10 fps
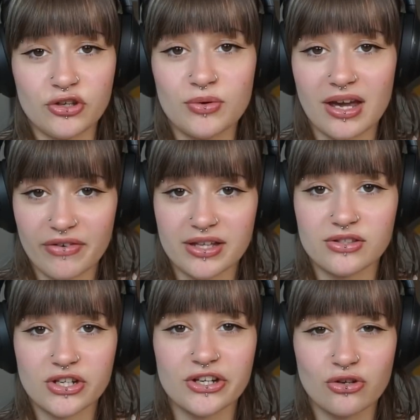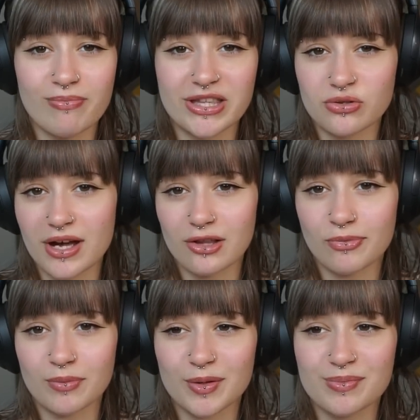you give in to your mental health
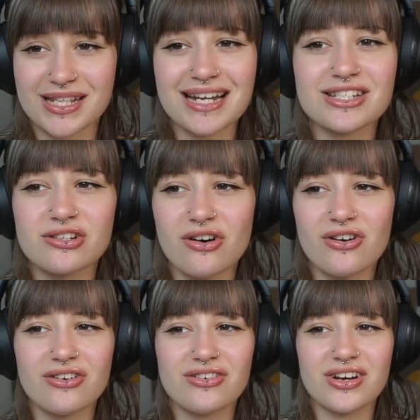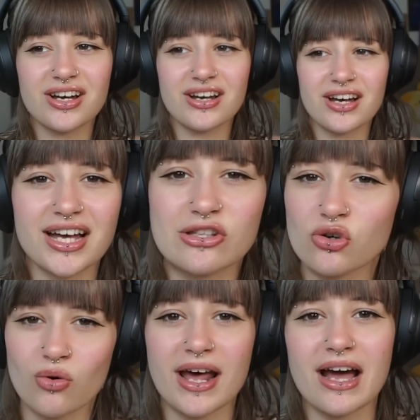problems. That's not at
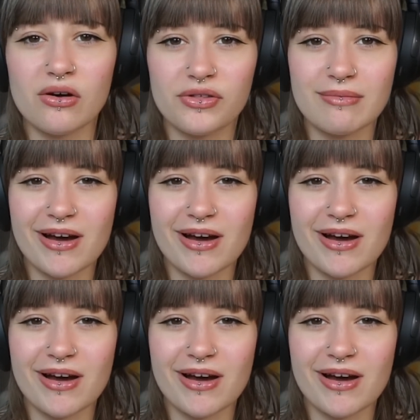all a healthy